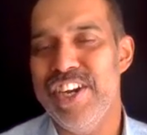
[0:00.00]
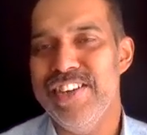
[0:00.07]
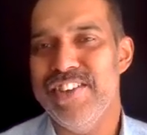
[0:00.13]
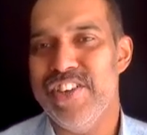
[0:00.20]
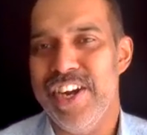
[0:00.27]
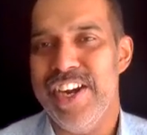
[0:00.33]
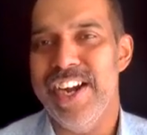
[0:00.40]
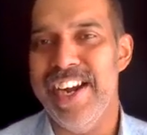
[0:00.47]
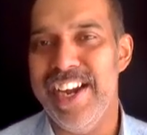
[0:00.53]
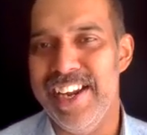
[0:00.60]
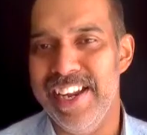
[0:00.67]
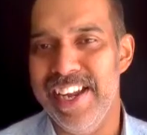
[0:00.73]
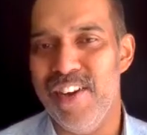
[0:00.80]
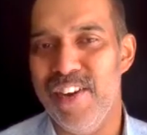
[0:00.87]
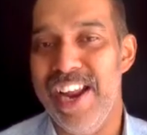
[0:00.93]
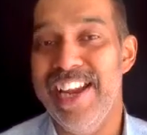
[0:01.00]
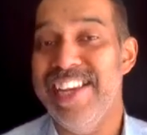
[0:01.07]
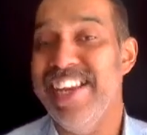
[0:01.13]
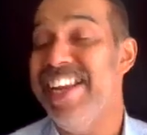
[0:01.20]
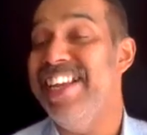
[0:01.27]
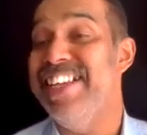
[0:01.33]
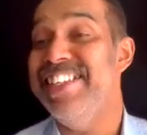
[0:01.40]
triggering or
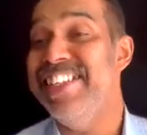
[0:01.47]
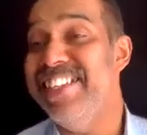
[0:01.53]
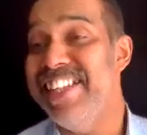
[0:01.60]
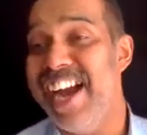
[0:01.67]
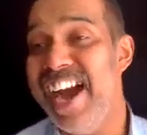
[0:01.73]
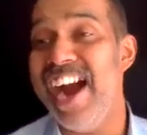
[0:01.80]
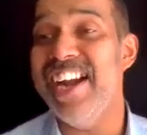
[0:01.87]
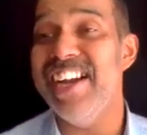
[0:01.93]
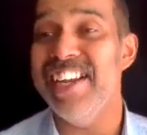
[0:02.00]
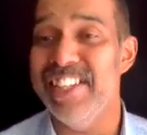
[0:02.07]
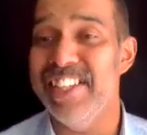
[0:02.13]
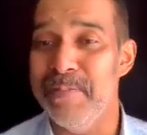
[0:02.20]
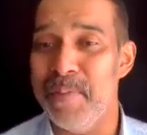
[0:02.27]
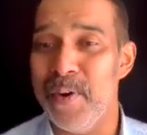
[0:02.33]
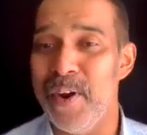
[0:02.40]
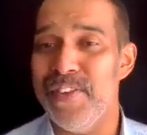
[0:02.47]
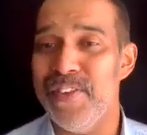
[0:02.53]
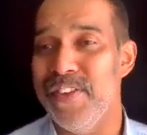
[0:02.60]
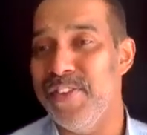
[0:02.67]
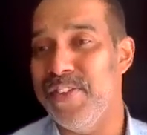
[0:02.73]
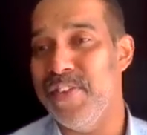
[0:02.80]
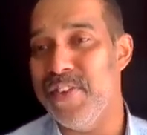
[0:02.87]
encouraging the heart in the
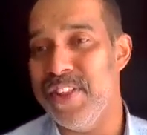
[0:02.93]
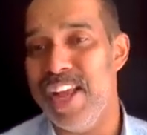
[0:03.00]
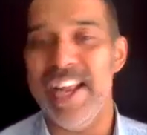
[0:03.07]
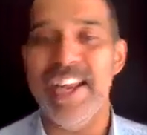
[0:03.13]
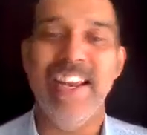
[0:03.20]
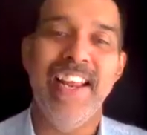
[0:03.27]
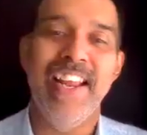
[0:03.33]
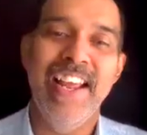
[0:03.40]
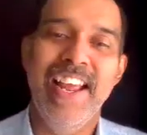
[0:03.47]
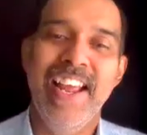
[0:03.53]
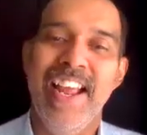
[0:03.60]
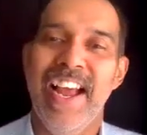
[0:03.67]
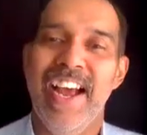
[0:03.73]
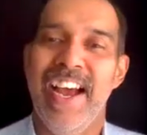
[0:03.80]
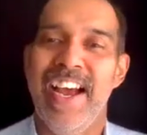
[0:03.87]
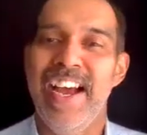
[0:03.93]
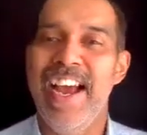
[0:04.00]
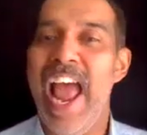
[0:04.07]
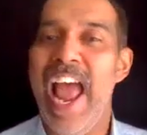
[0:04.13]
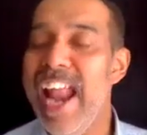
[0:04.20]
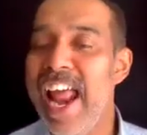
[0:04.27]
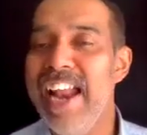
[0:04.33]
process, so that
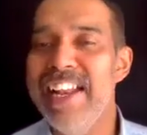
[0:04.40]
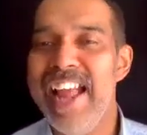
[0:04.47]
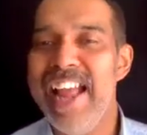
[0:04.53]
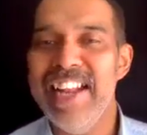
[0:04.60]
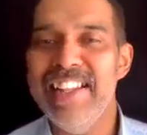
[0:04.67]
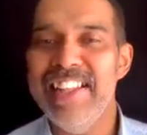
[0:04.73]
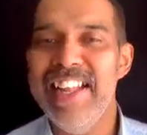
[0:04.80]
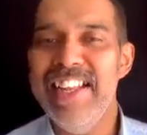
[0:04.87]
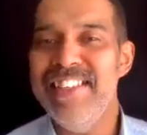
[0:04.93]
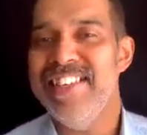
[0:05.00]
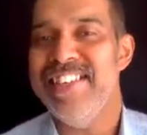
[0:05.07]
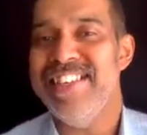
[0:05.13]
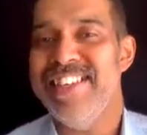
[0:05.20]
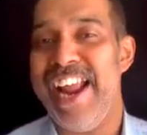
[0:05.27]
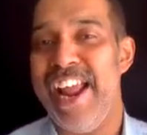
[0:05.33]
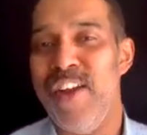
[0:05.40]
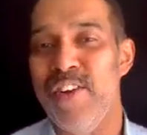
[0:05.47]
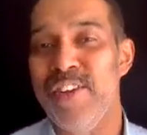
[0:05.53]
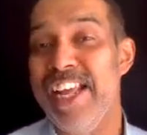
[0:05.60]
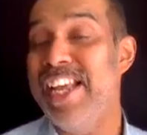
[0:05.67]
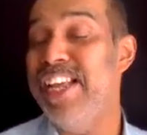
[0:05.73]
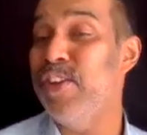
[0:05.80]
and these
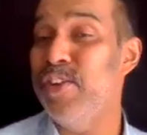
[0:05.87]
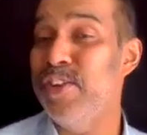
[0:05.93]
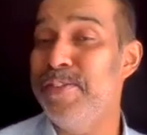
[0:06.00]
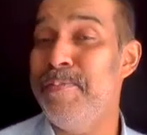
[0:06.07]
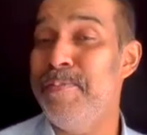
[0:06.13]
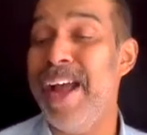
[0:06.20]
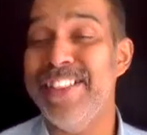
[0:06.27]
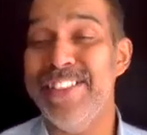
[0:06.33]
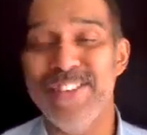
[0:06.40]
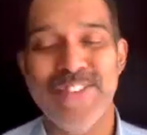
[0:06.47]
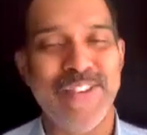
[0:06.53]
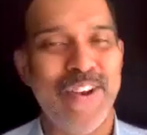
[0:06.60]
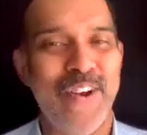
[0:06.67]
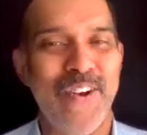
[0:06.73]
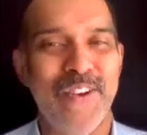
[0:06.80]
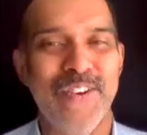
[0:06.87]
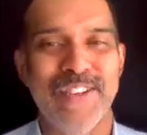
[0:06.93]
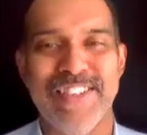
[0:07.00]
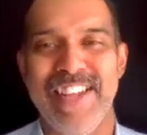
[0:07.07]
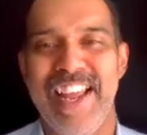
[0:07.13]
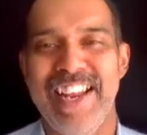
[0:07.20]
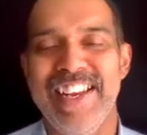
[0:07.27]
trio, the ethos, pathos,
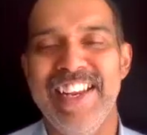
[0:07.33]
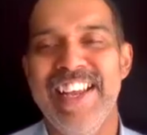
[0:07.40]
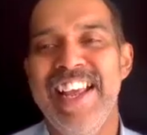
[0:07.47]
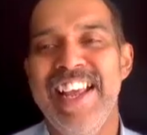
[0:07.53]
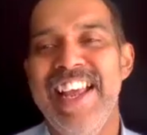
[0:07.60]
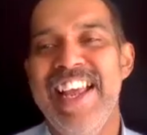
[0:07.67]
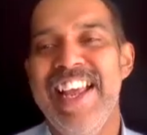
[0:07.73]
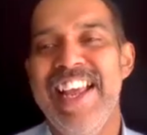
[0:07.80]
logos, and